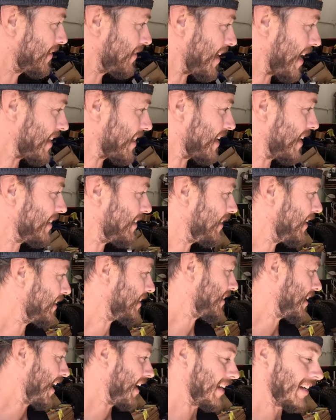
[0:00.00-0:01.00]
Now that I see it
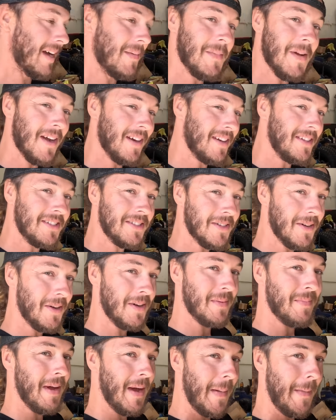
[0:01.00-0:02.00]
standing, I'm not
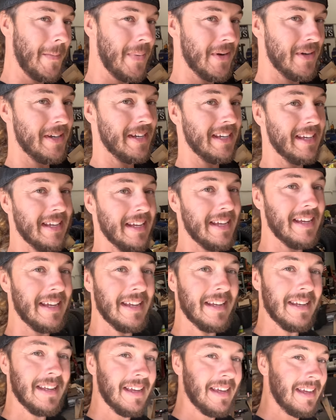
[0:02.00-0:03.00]
concerned about putting
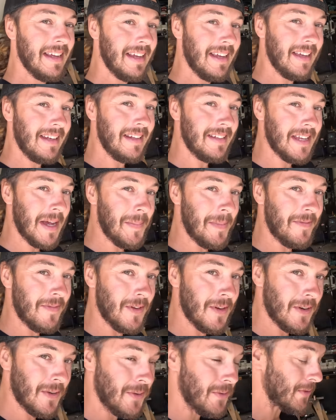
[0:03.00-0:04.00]
in any type of
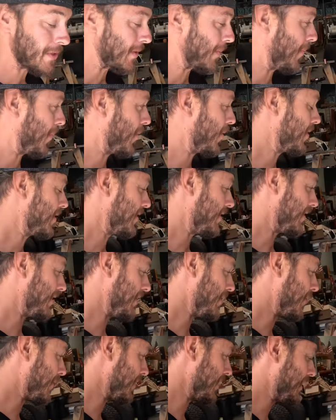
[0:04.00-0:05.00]
vertical support.
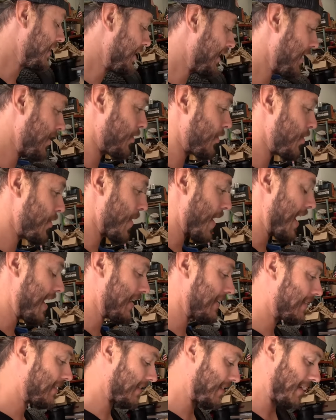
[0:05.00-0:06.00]
The only issue
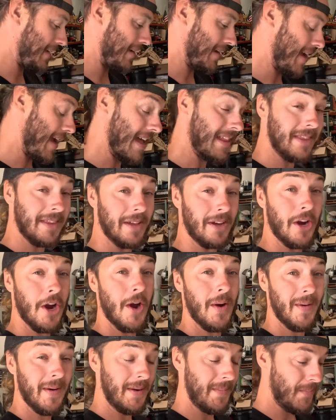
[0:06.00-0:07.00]
I see at the
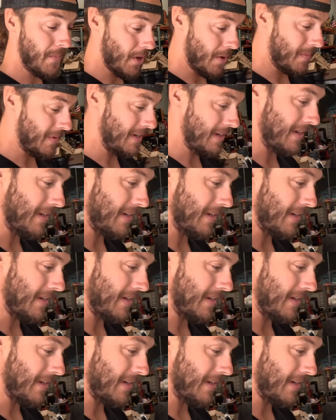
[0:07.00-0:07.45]
current moment